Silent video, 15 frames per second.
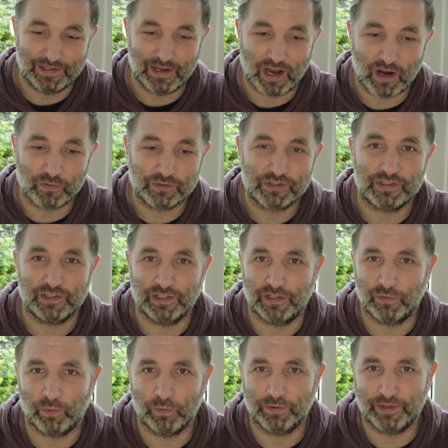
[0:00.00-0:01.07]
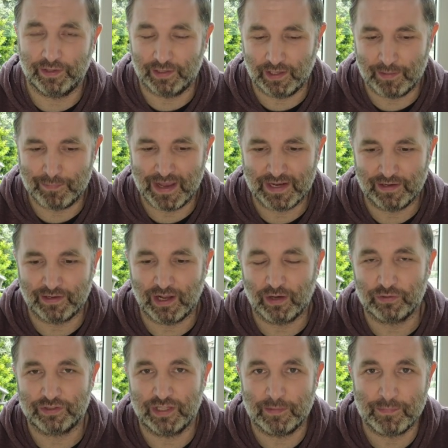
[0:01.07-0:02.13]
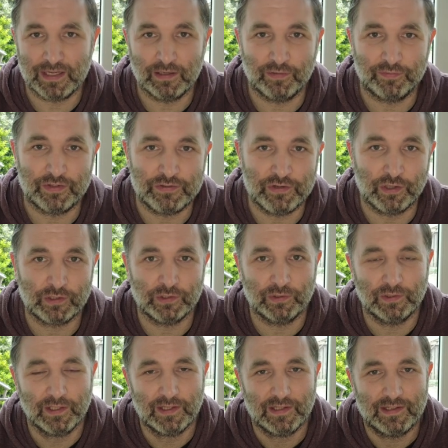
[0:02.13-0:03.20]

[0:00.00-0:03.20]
house, an old abandoned house in the middle of the jungle,